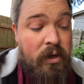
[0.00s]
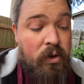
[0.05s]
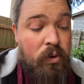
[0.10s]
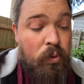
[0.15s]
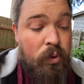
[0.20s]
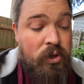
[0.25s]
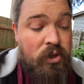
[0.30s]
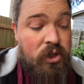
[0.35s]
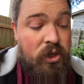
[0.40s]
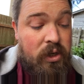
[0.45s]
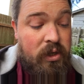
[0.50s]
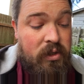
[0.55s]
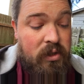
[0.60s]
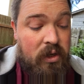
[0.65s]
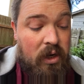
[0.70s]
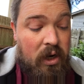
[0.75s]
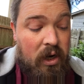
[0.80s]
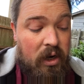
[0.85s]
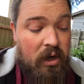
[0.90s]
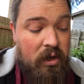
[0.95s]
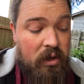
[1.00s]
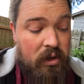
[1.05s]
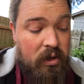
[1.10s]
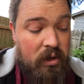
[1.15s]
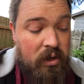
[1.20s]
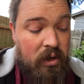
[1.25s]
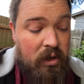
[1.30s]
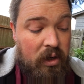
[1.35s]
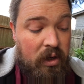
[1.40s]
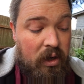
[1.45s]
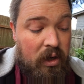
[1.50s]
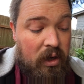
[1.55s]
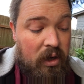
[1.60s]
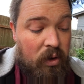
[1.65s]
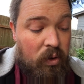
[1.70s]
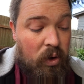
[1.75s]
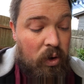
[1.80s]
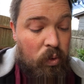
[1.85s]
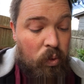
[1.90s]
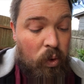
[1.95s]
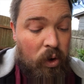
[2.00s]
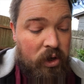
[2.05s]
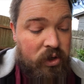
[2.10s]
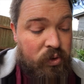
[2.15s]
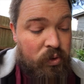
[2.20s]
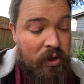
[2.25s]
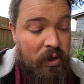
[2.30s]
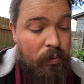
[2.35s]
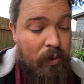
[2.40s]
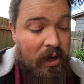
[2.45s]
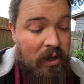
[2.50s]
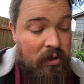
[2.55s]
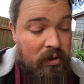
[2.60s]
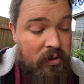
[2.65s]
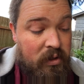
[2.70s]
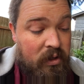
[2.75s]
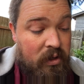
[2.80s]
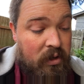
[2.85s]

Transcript: which is what works really well.